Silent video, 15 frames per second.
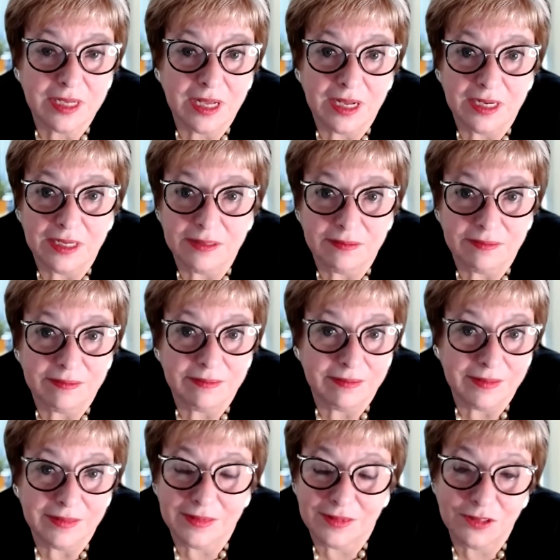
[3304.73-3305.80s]
got to,
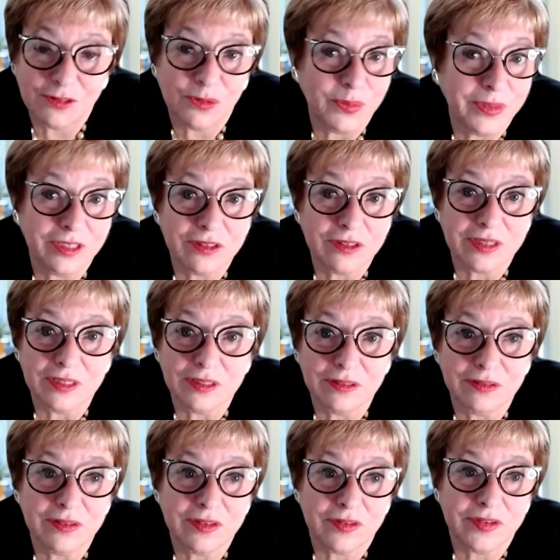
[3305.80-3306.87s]
there are winners and
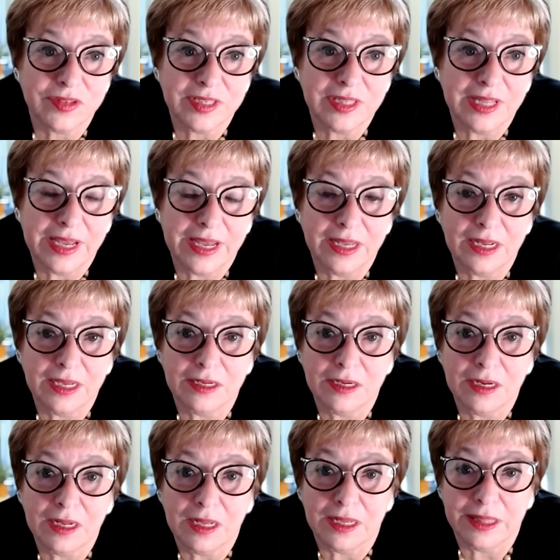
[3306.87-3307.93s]
losers in that.
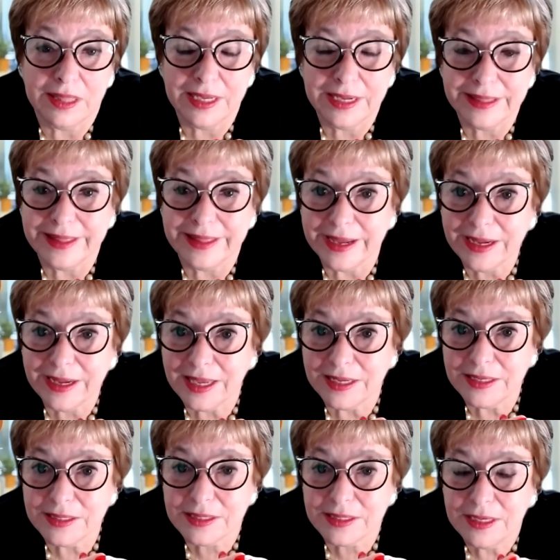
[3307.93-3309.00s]
And I think in that
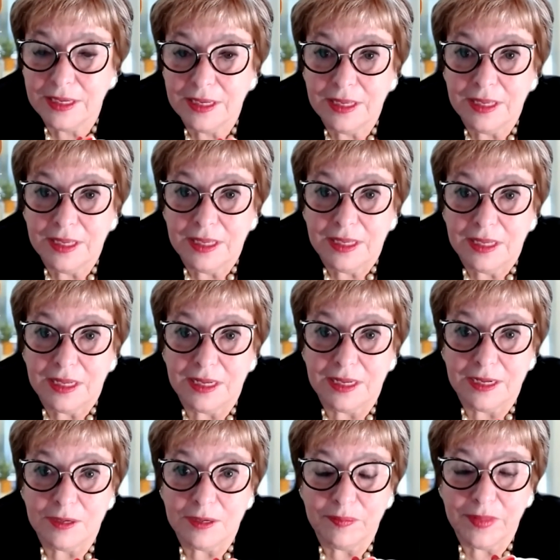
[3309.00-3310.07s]
case,
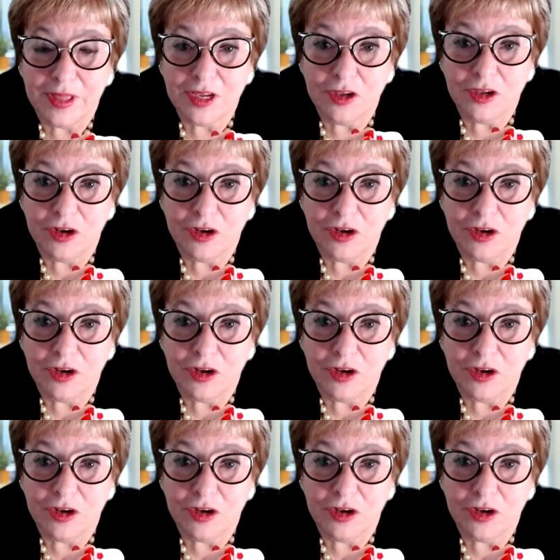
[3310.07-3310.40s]
you